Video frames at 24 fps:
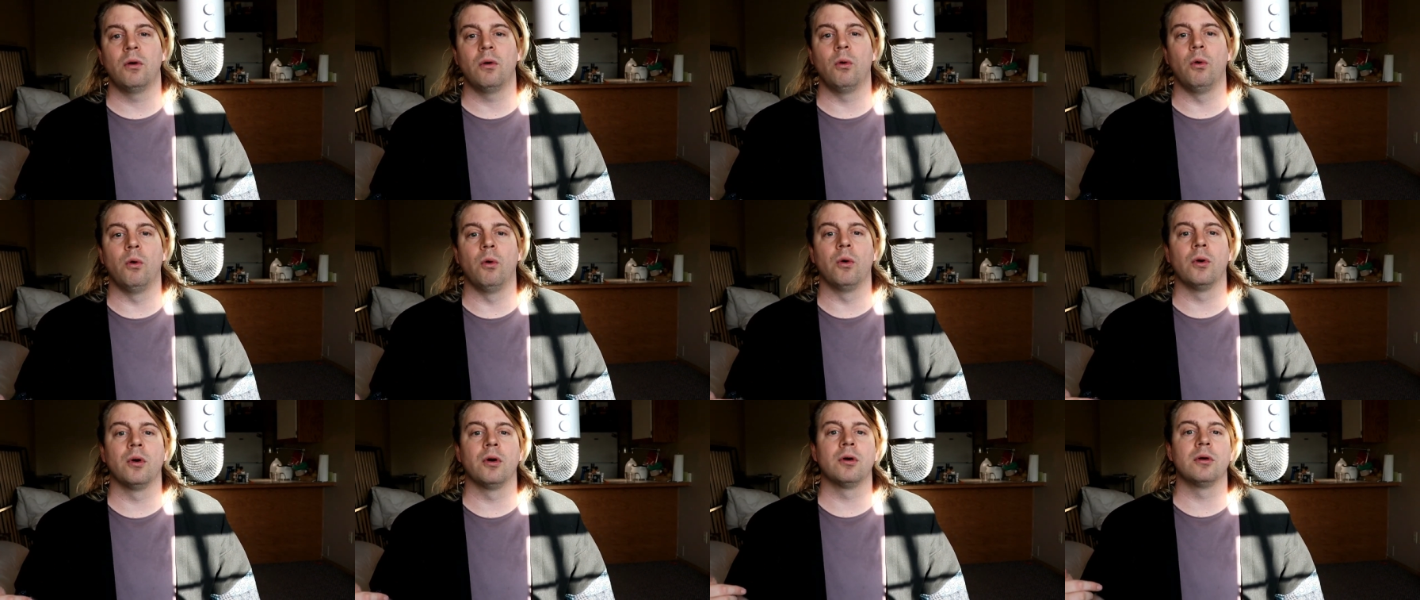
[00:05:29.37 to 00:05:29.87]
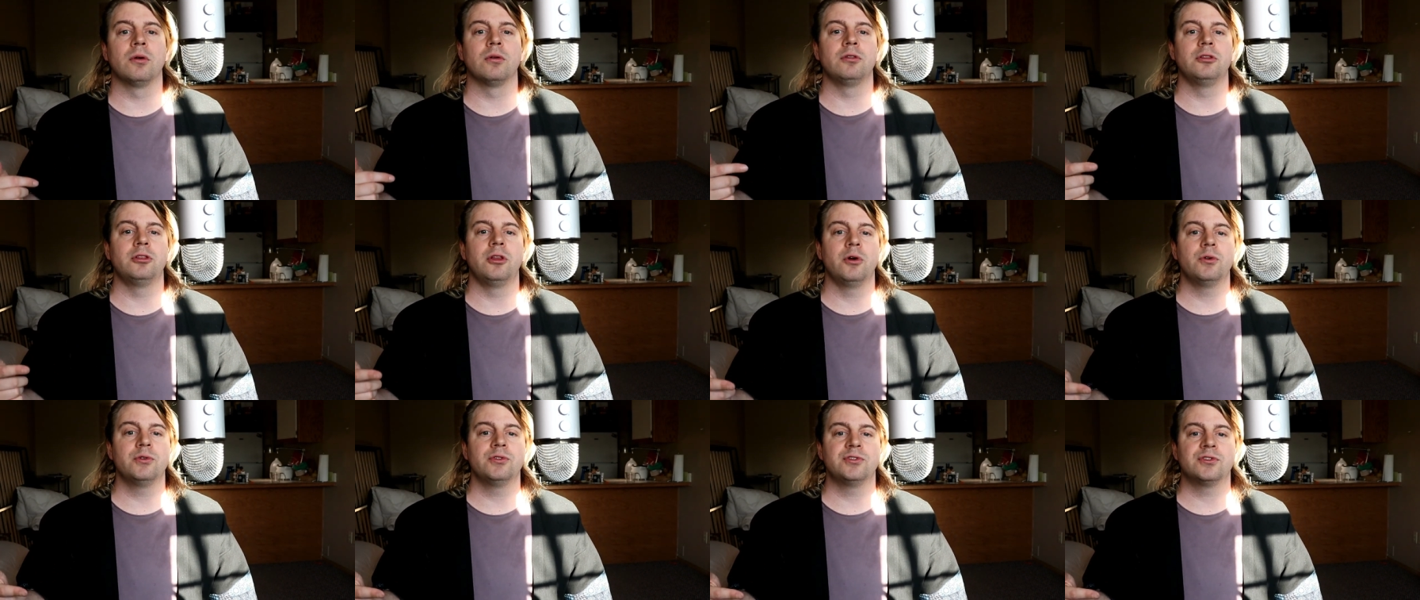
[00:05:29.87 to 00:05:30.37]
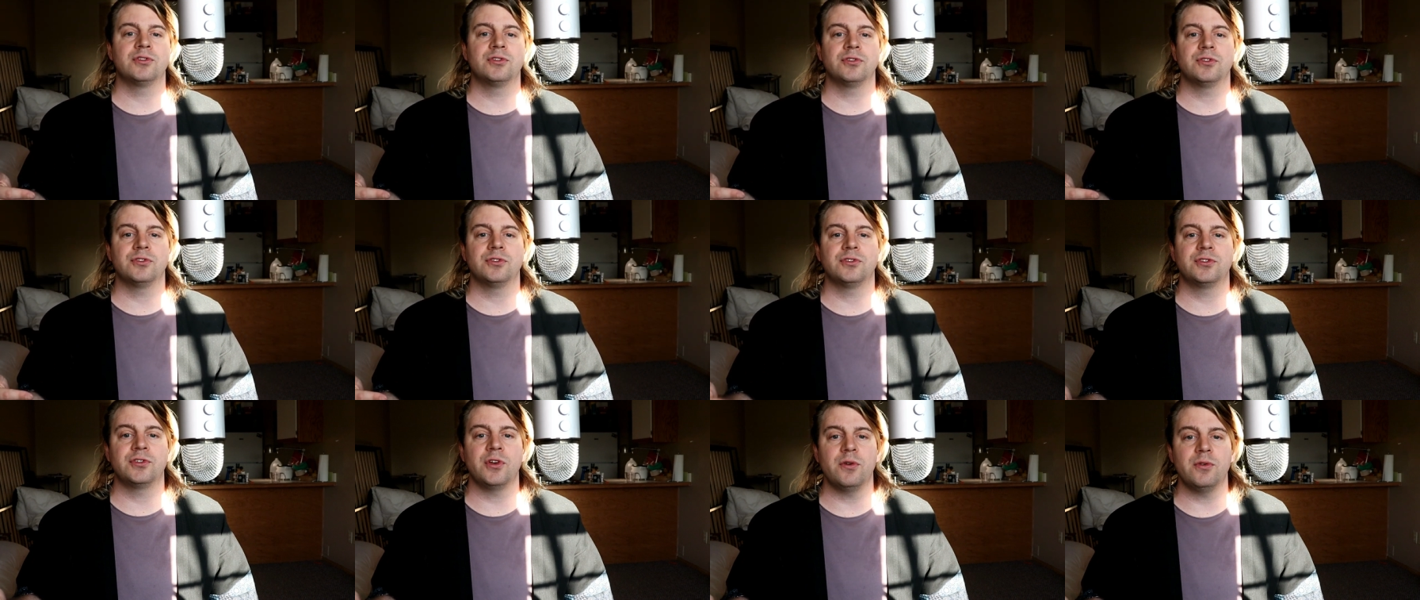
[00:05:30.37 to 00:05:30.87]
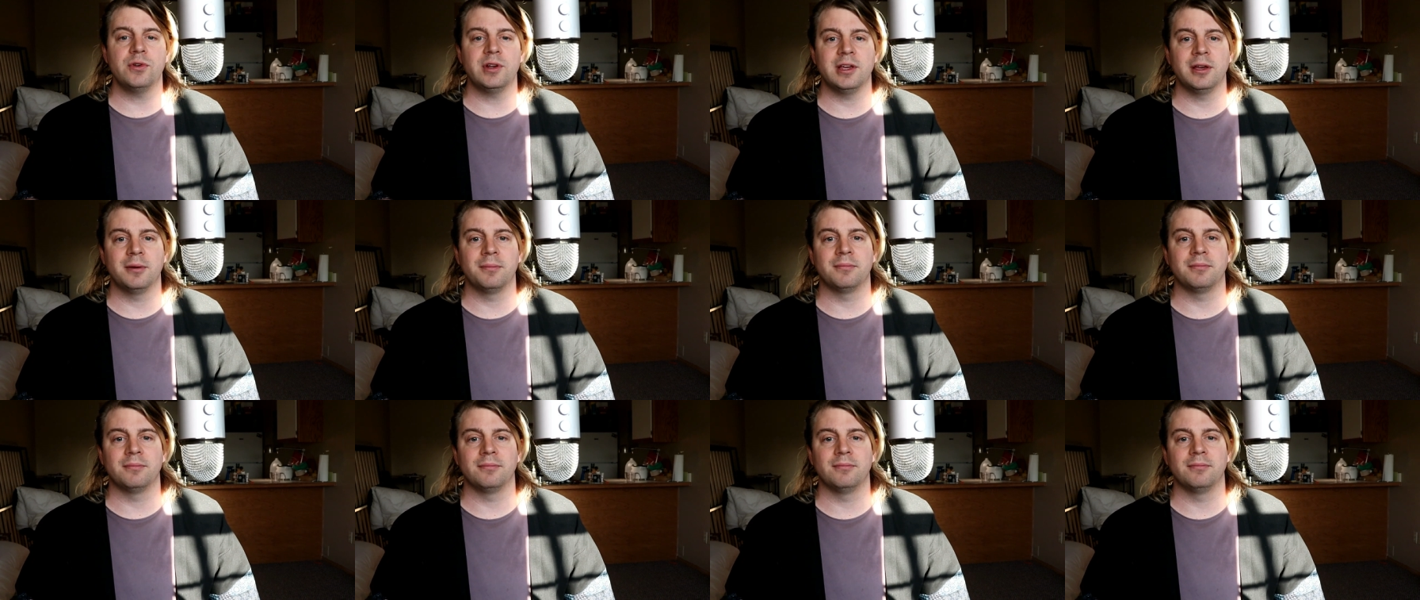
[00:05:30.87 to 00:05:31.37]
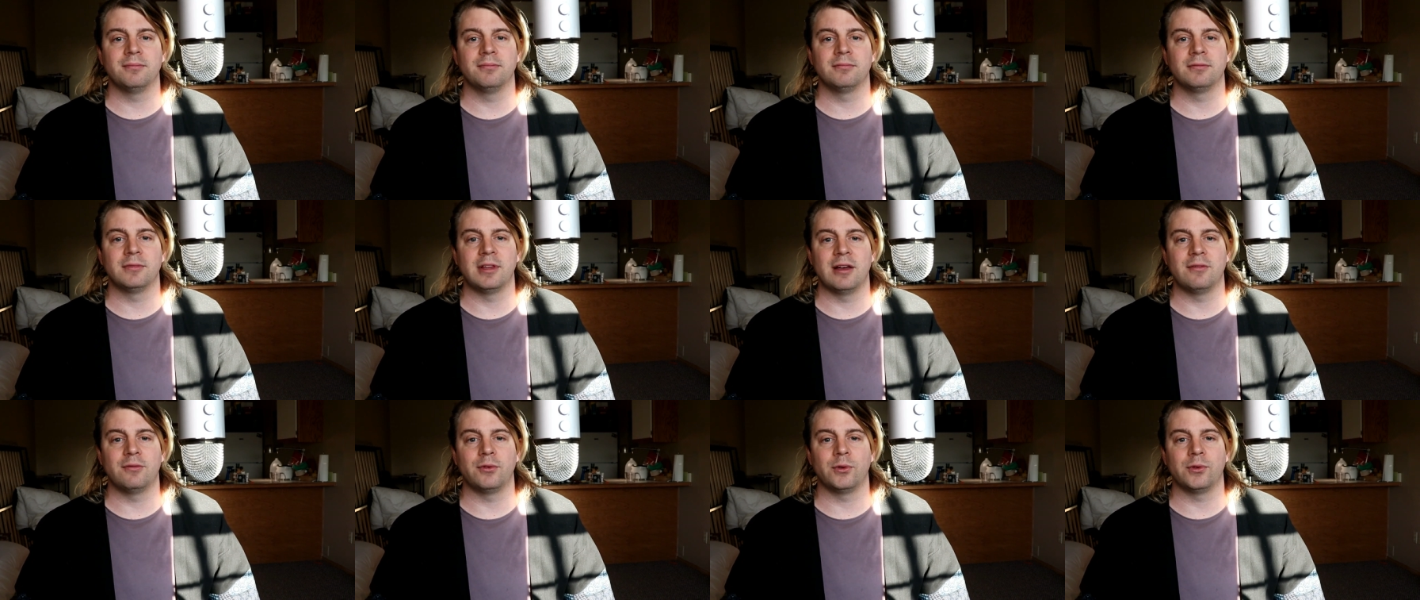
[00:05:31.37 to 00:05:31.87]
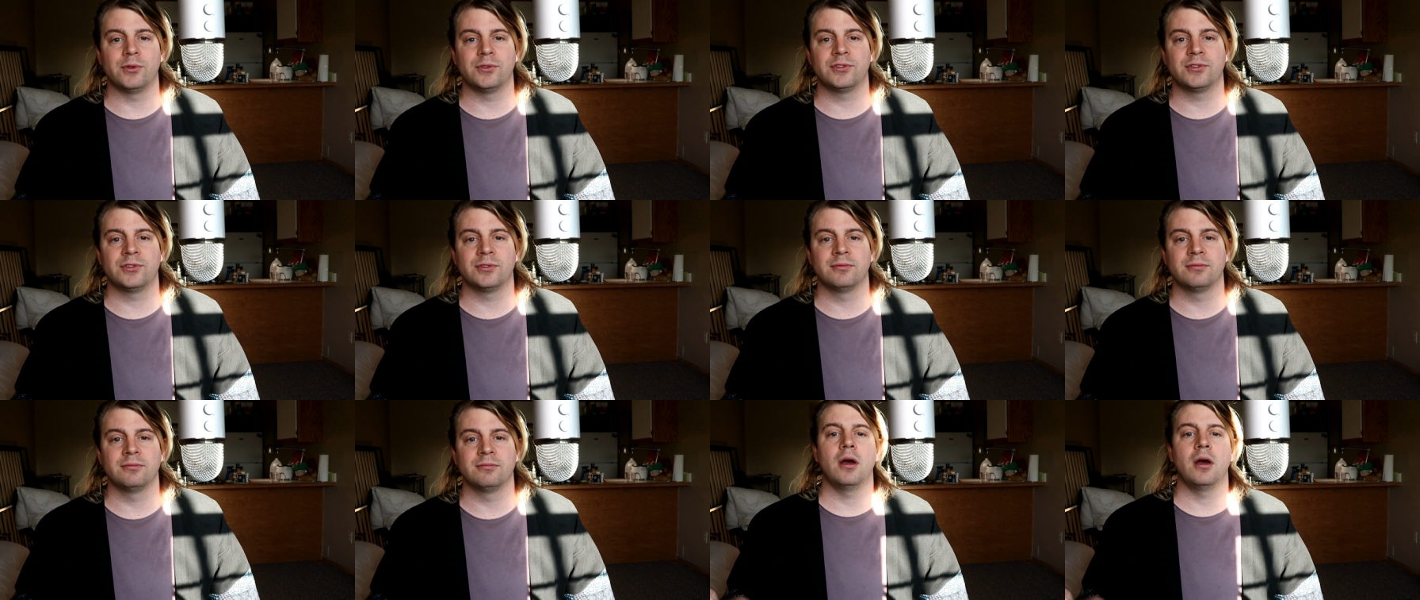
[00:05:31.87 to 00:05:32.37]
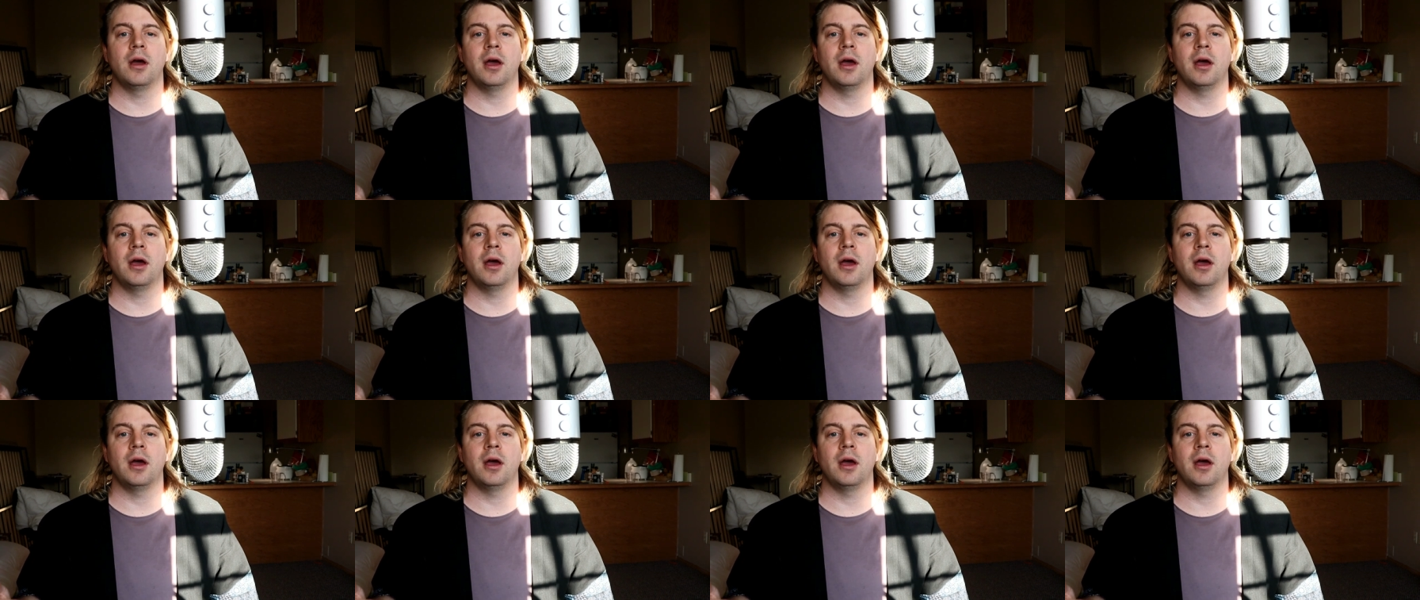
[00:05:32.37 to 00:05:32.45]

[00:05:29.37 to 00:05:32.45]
or low sodium levels.